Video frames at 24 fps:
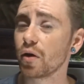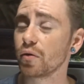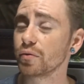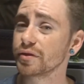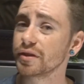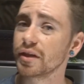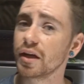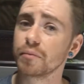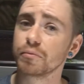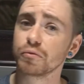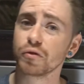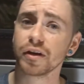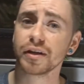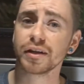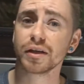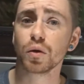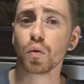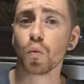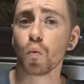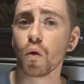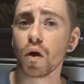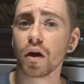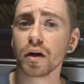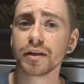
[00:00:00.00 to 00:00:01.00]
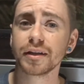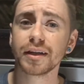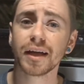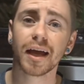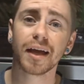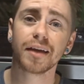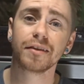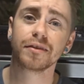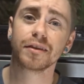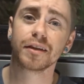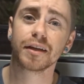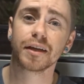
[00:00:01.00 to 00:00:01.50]
only upgrading one
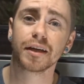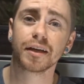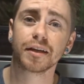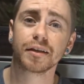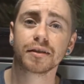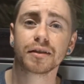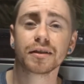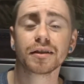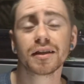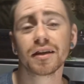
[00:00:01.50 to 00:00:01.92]
and then